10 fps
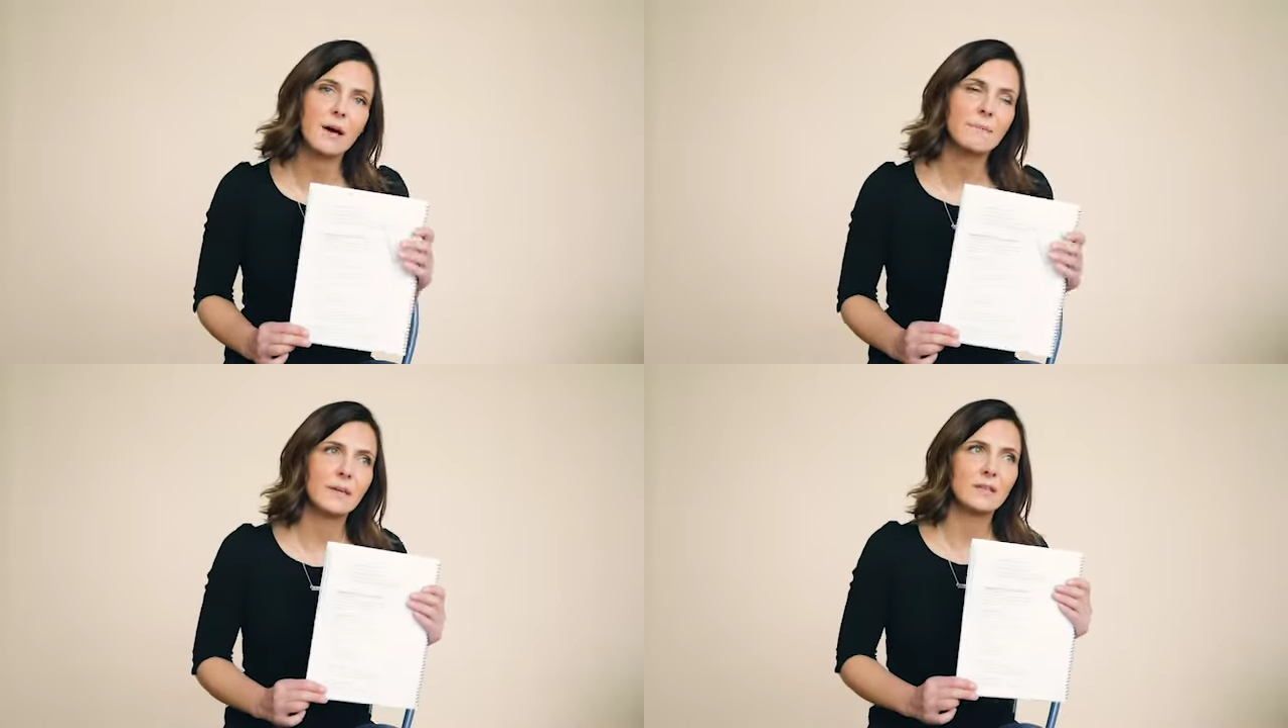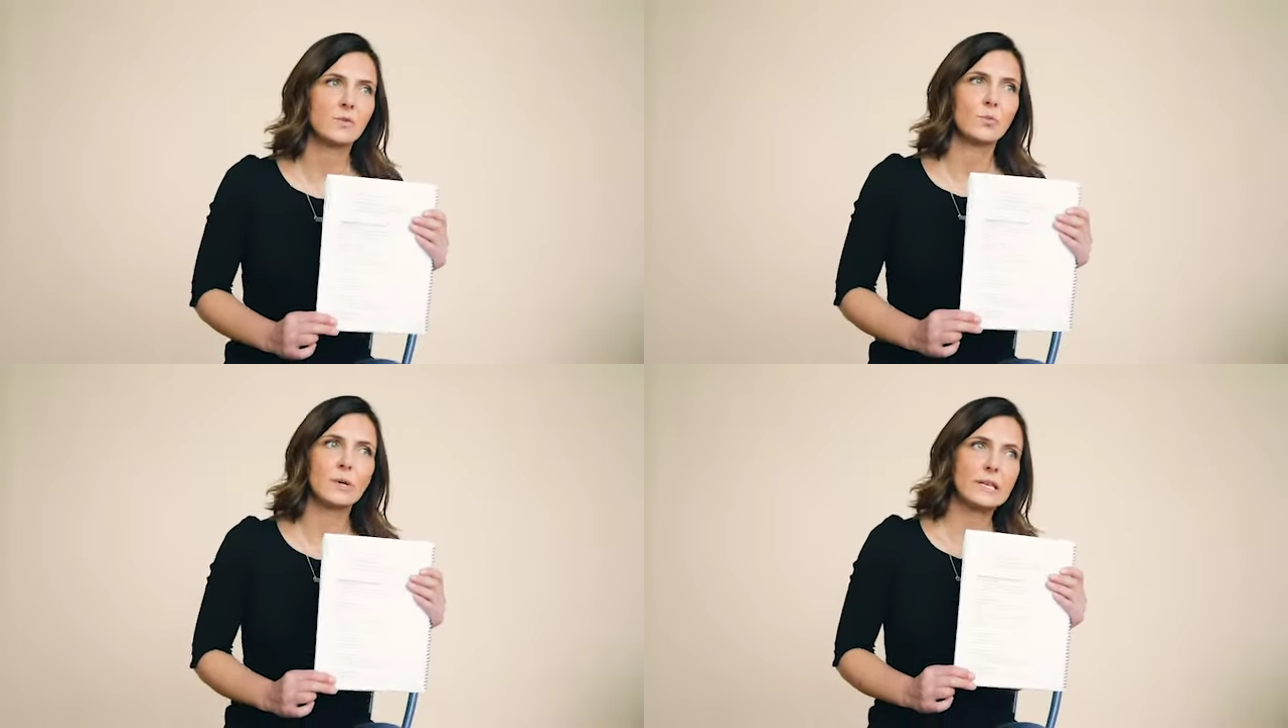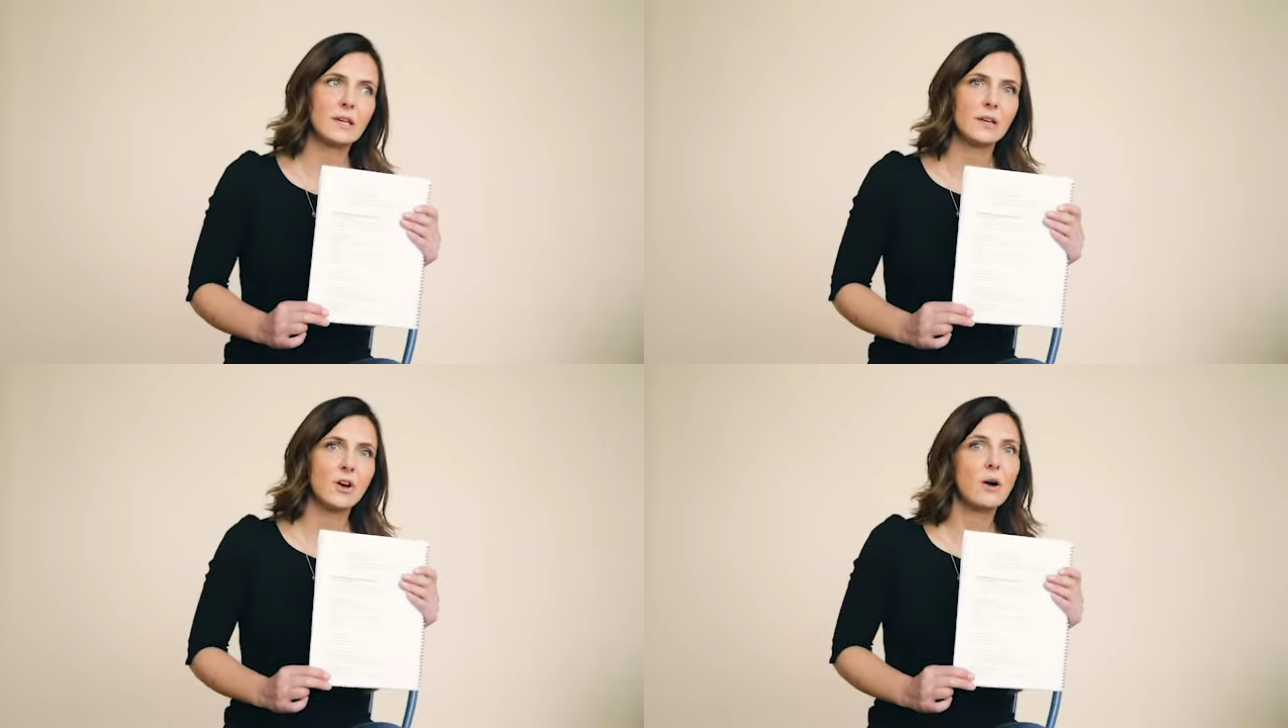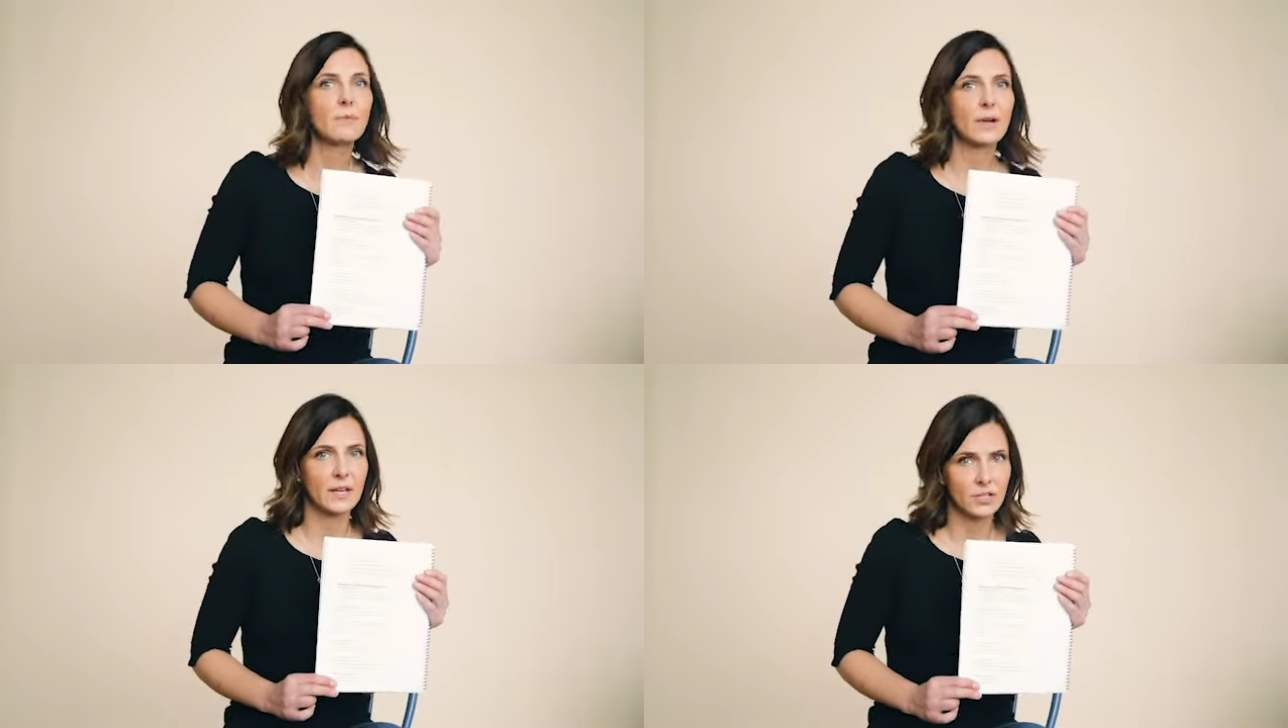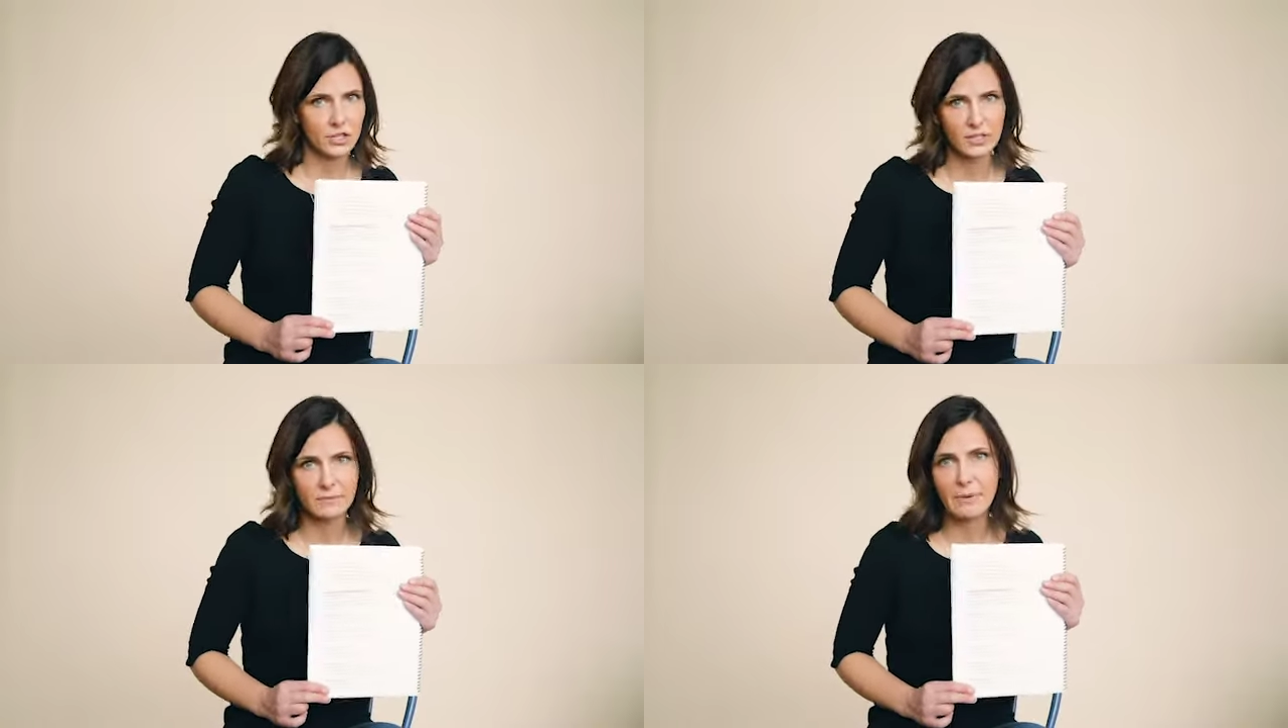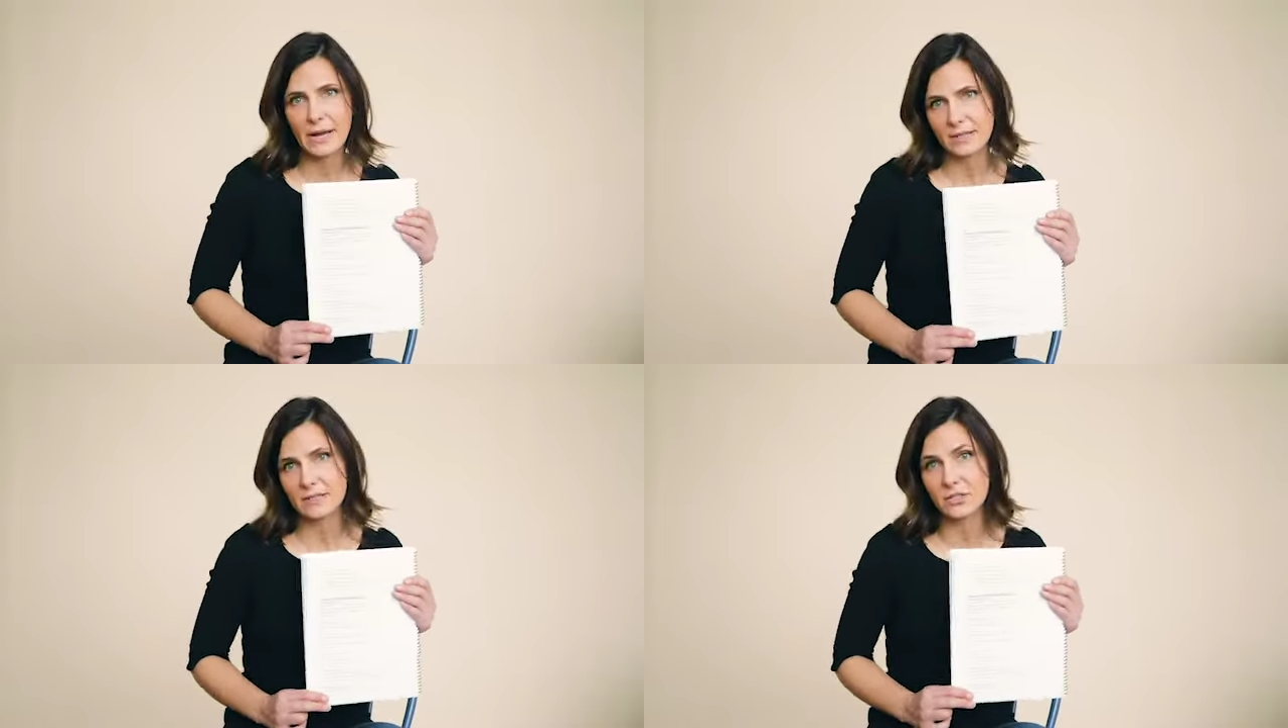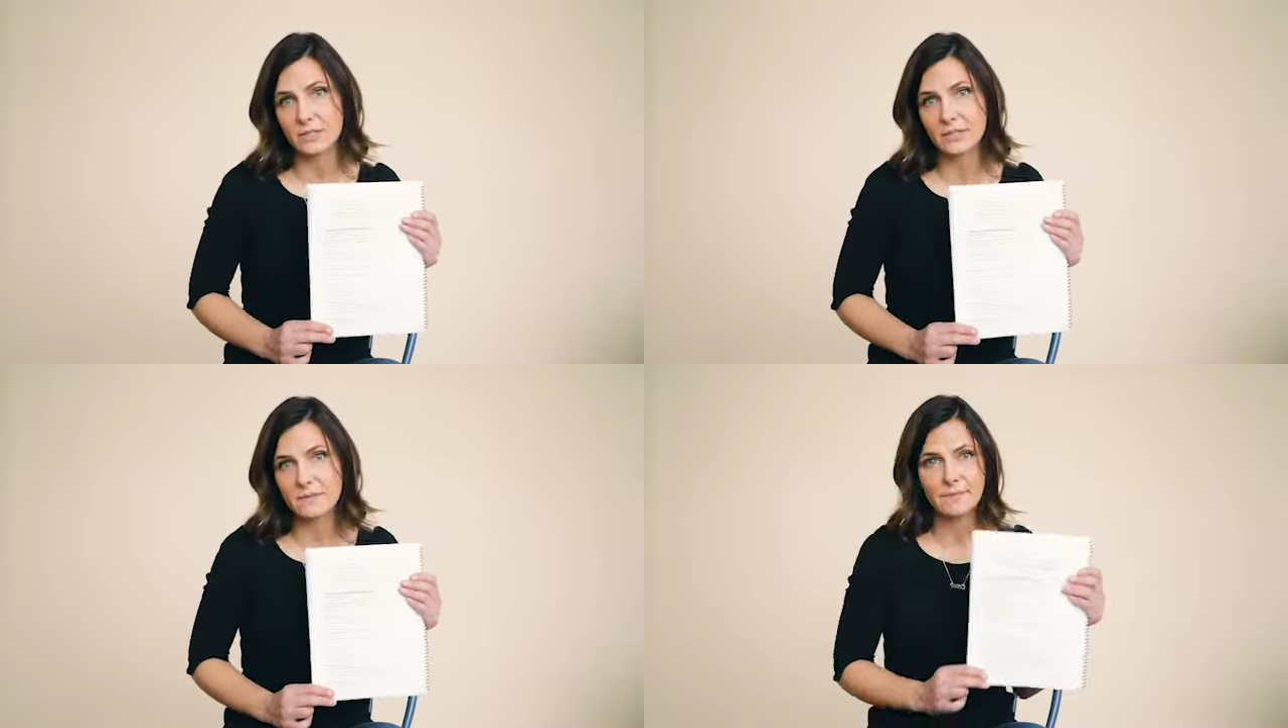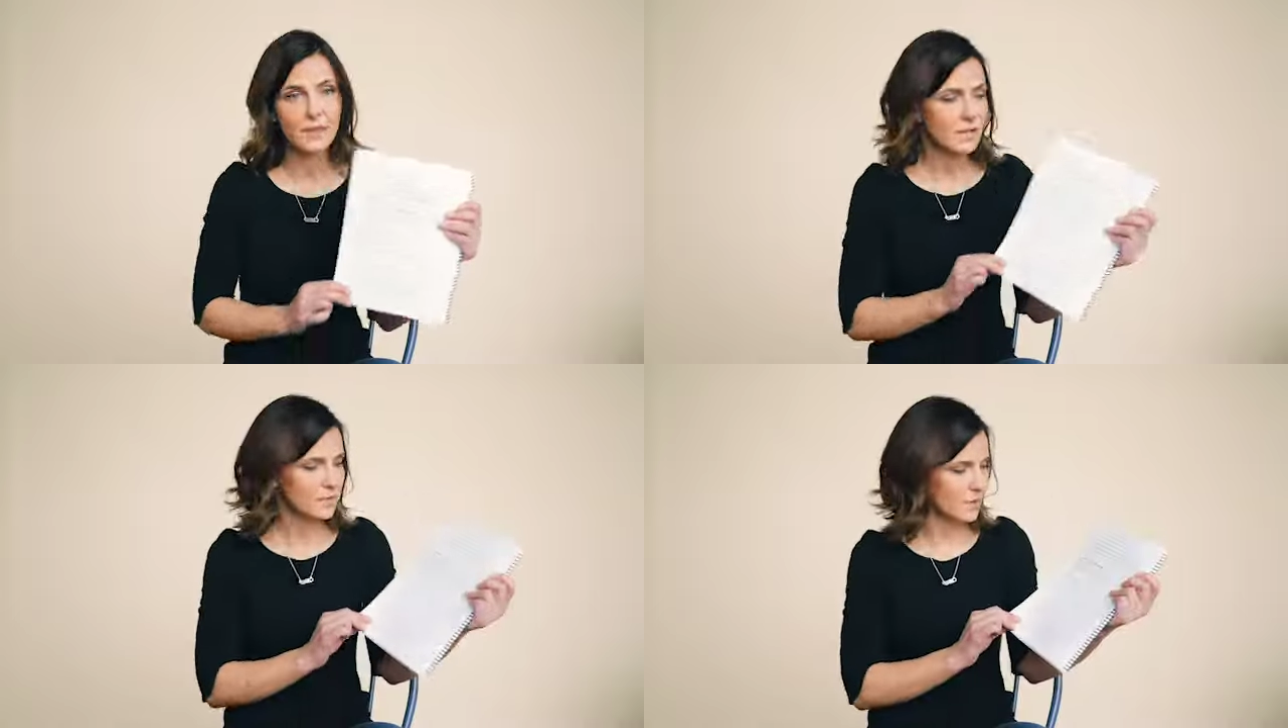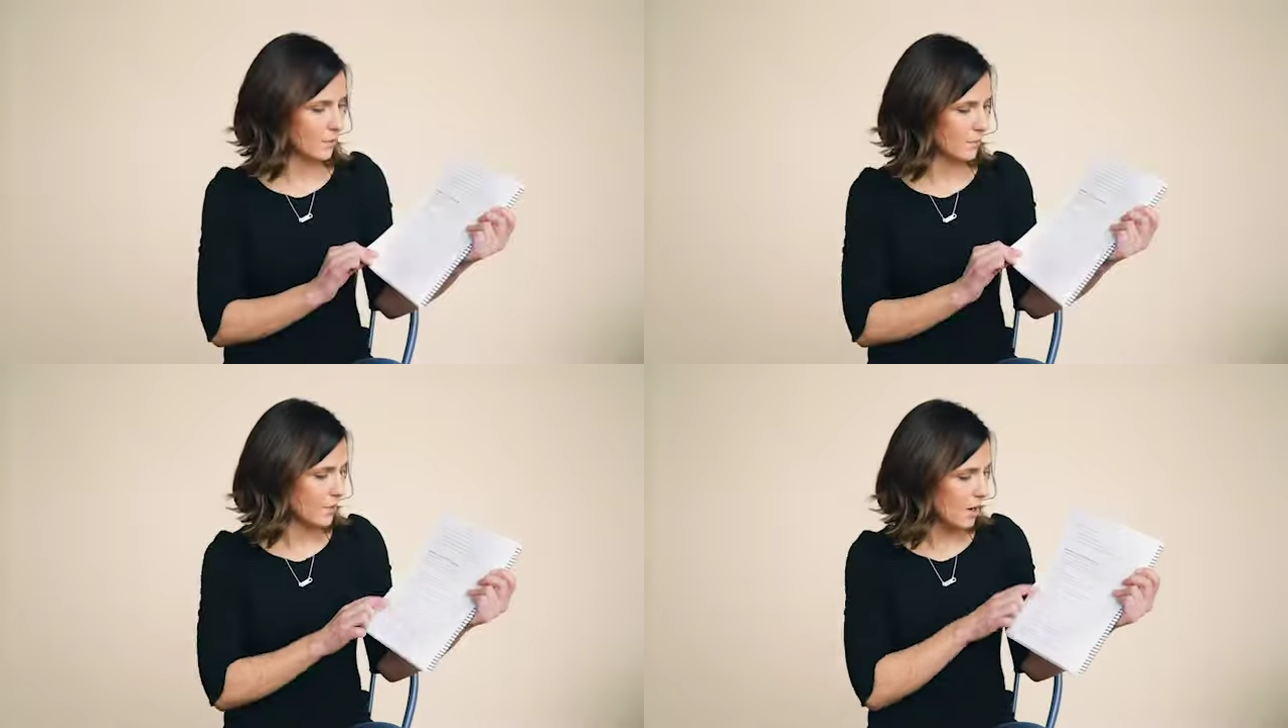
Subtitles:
up in the reading comprehension passages. So